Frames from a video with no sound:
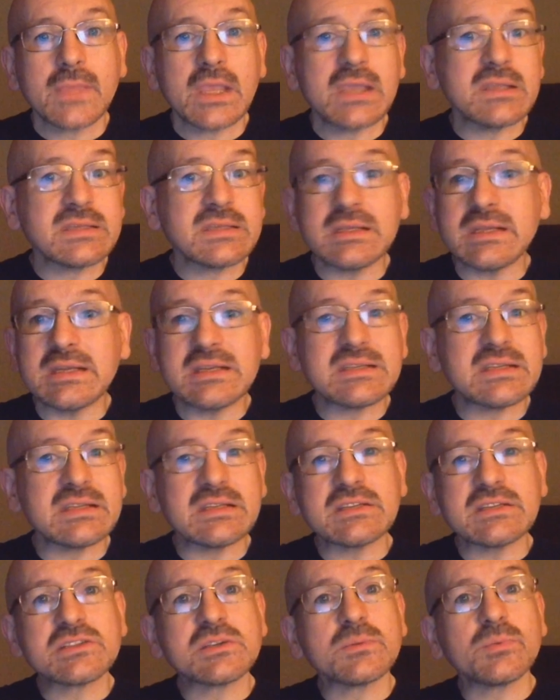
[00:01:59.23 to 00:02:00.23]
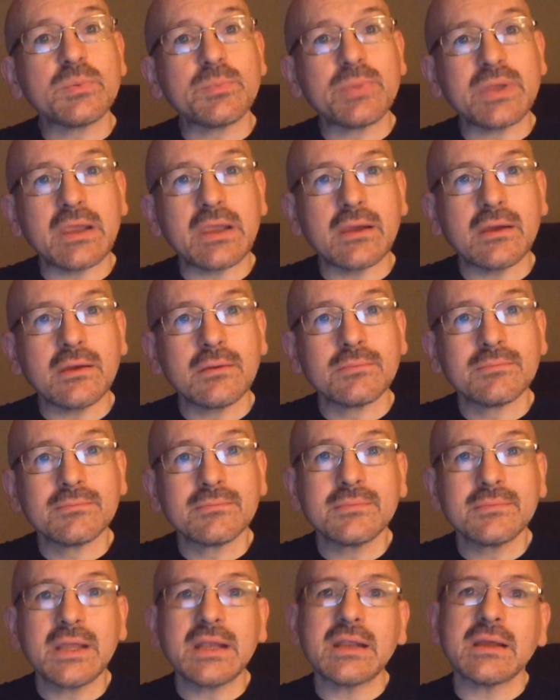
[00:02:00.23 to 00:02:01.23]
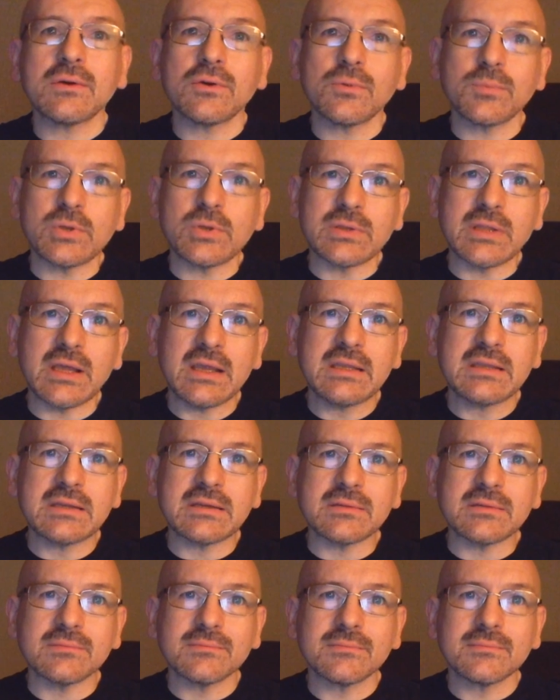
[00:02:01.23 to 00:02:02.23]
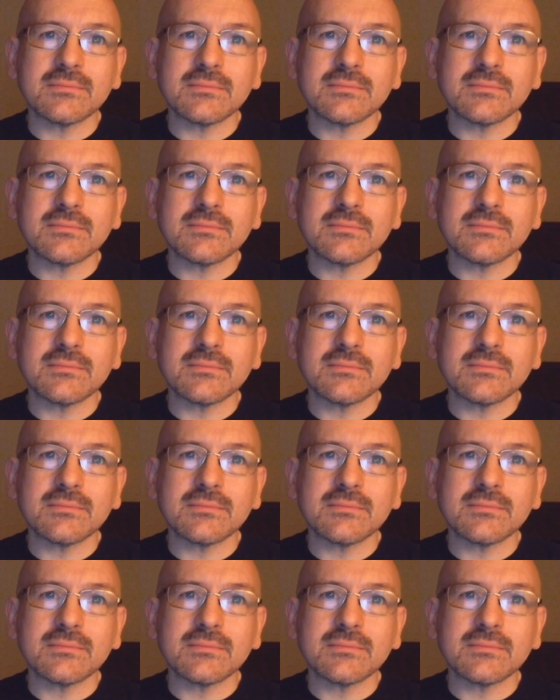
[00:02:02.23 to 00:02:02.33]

It's an easy dish to prepare, and I hope you like it.